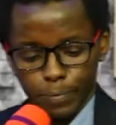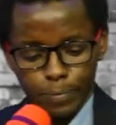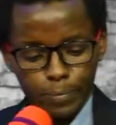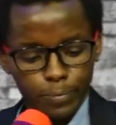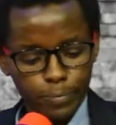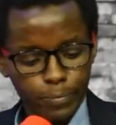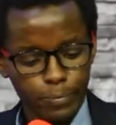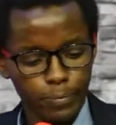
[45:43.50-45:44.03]

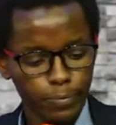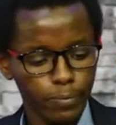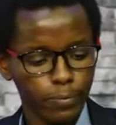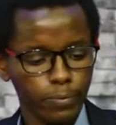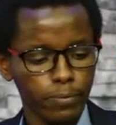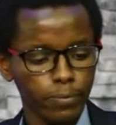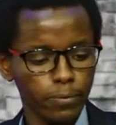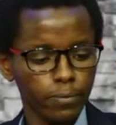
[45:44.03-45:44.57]

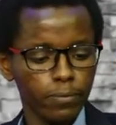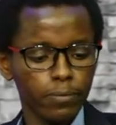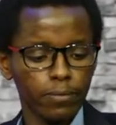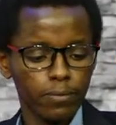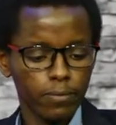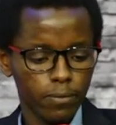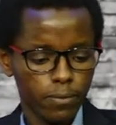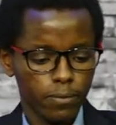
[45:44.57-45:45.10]

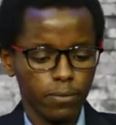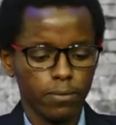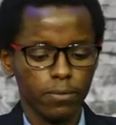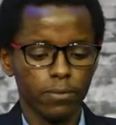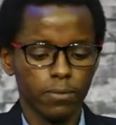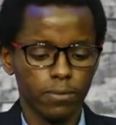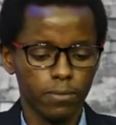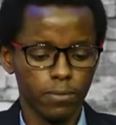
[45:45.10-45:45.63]

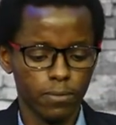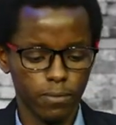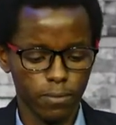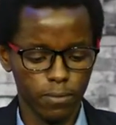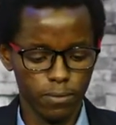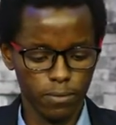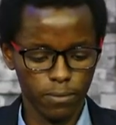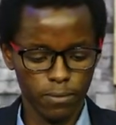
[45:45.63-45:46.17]
Nobody speaks.